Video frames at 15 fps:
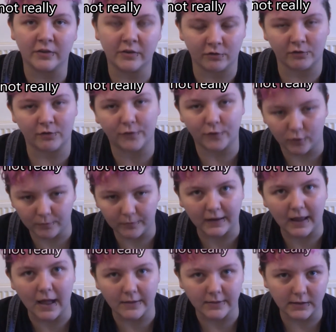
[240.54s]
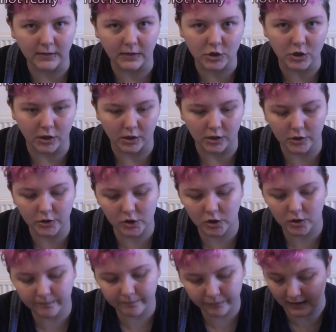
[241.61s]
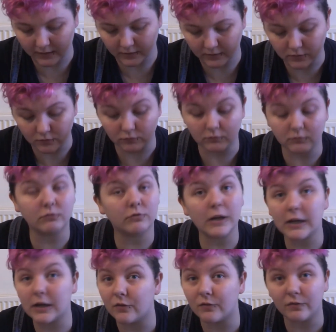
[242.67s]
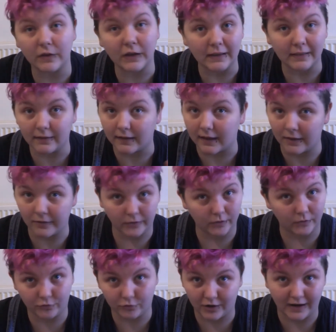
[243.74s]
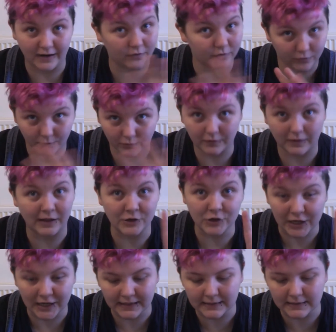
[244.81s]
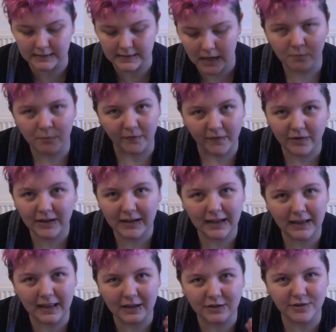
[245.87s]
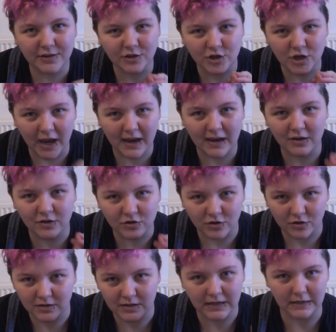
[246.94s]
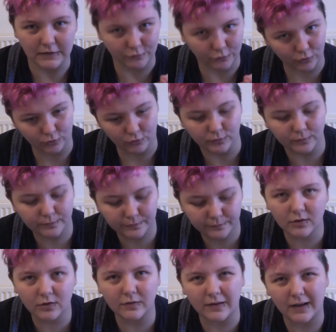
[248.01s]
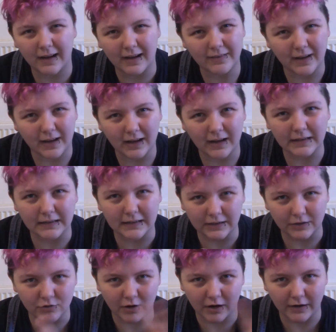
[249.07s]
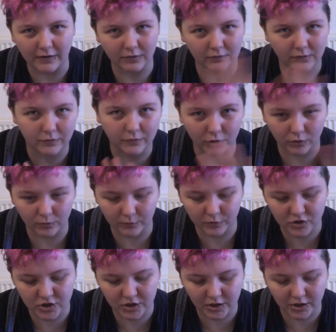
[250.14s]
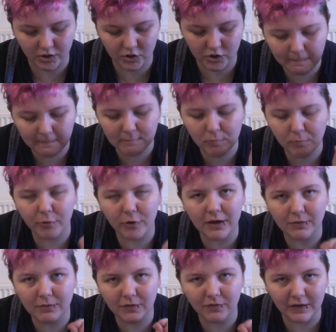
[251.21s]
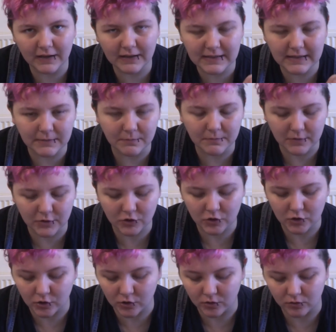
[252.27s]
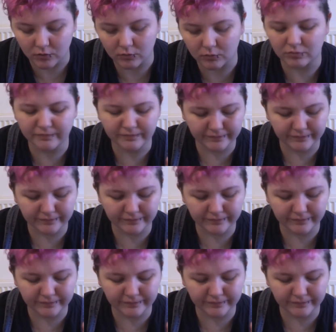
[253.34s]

to reform the Catholic Church and reconvene the Council of Trent, do all that jazz, but very little actually changed under his rule. Sort of half-heartedly tried to reform the church, but he was victim to